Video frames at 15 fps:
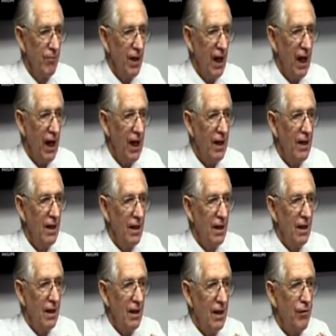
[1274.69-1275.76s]
And
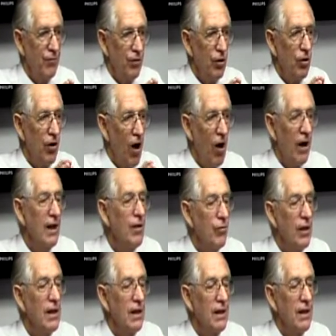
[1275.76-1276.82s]
if you're not
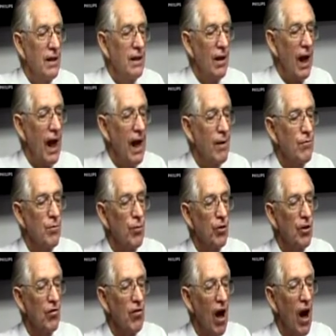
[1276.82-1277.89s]
written in the Lamb's
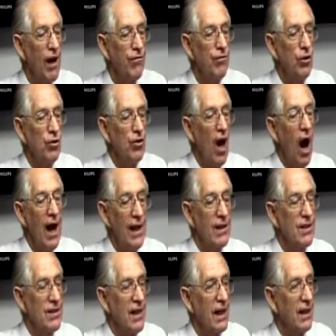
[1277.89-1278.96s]
Book of Life, you die
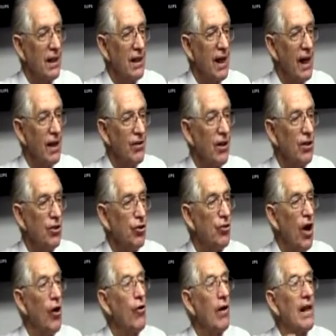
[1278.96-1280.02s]
the second death, and you
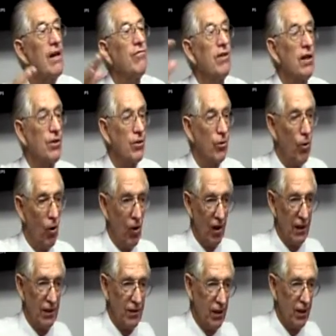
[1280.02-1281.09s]
don't live into all
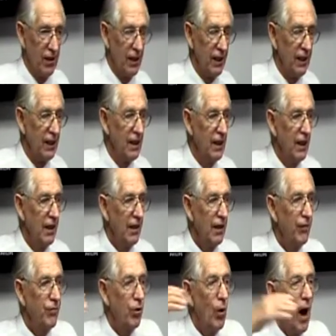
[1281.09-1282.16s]
eternity.
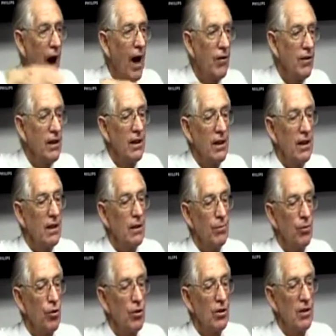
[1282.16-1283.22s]
If you are written in the
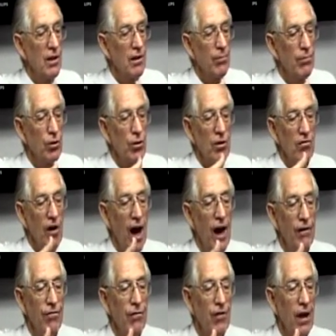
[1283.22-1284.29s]
book of
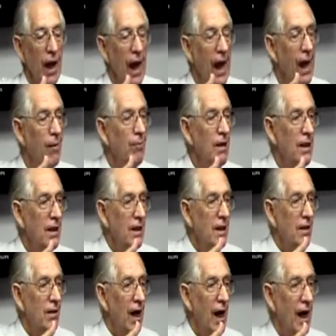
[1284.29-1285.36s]
life of the Lamb,
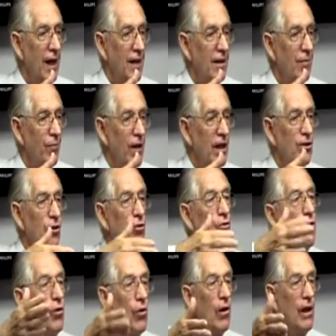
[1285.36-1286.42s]
right, then you
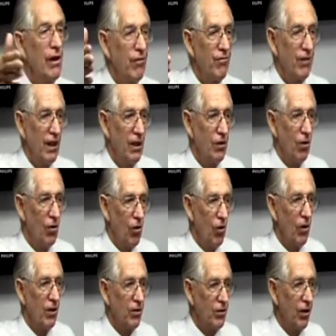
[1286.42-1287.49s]
do live into
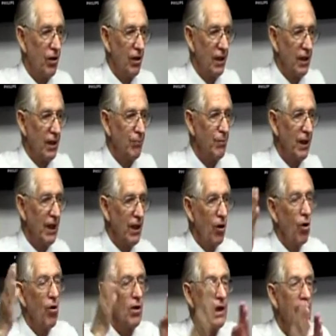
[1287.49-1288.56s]
all eternity. But it
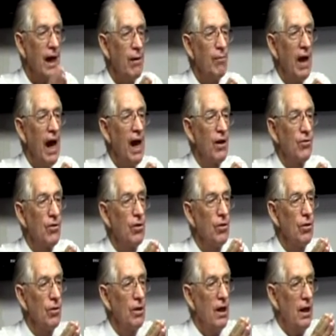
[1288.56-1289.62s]
all came down
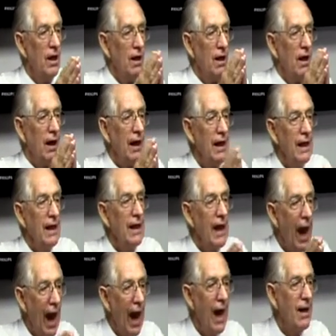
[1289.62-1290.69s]
to he
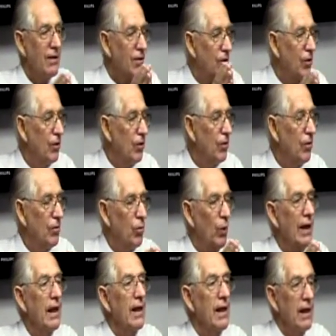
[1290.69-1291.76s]
had to
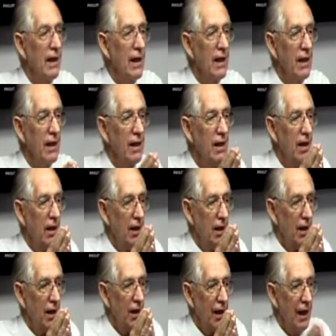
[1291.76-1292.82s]
willingly
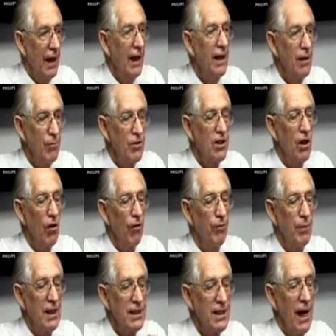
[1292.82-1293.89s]
let himself
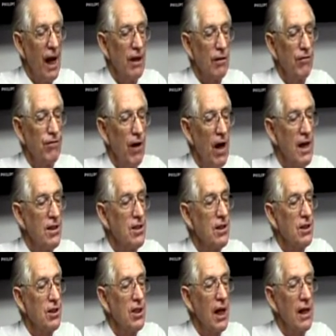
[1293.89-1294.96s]
be sacrificed
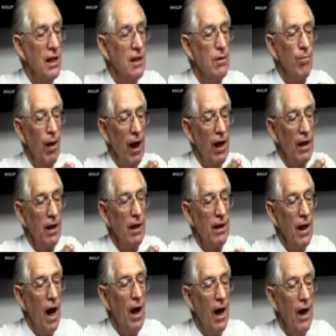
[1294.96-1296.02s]
and shed his blood and
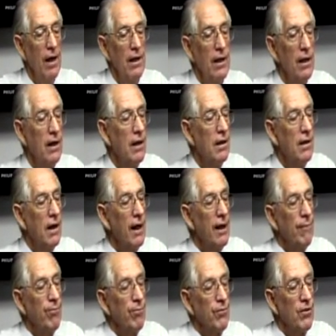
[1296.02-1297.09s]
die,
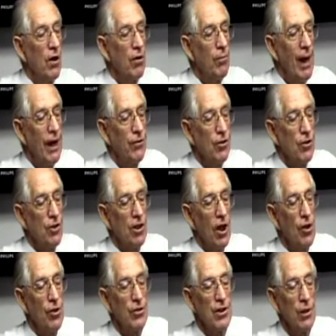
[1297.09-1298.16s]
right? So Matthew
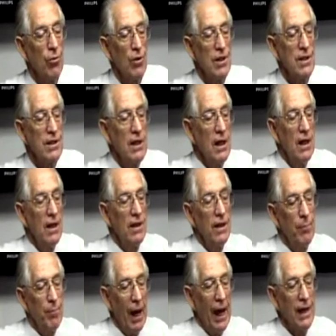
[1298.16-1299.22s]
shows it was the
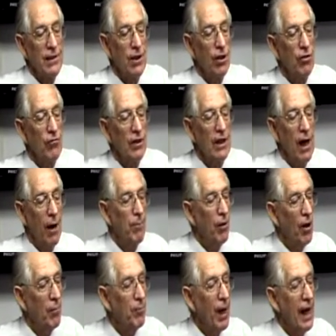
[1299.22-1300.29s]
Passover cup
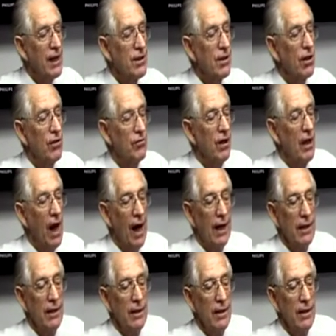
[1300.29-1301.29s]
on Passover night.